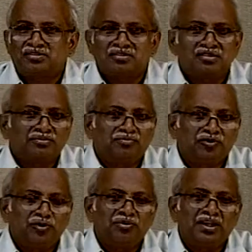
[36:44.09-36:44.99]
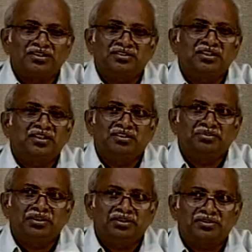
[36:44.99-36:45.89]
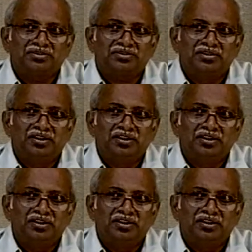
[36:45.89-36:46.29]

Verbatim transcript: Some few barges are 100 meters.